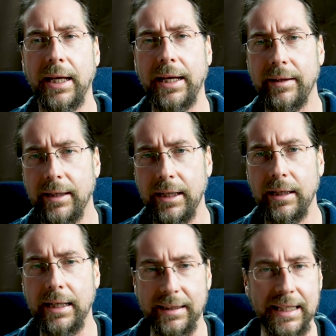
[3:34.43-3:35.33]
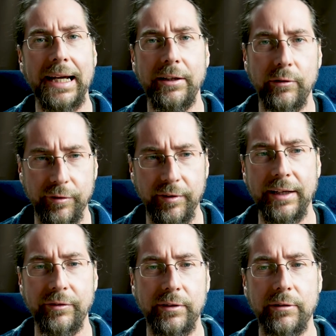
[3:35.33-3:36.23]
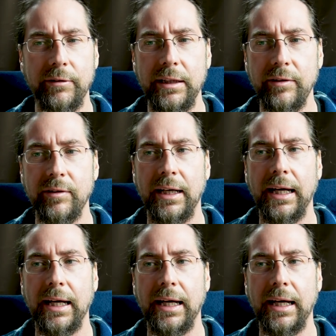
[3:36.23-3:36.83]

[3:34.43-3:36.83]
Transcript: and then at 9 to 5 degrees,